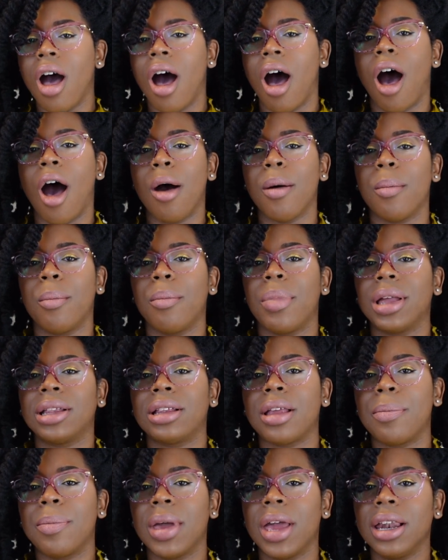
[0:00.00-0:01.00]
Um, but
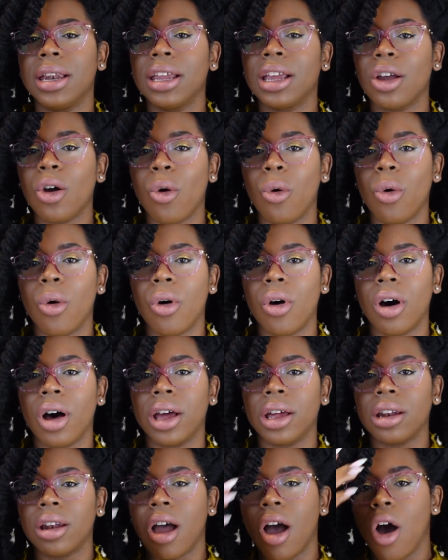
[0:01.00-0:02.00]
depending
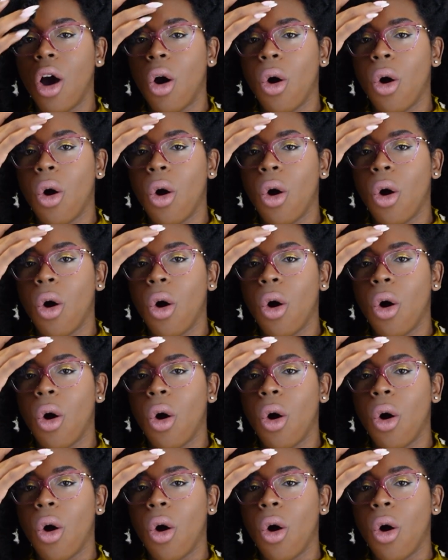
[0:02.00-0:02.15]
on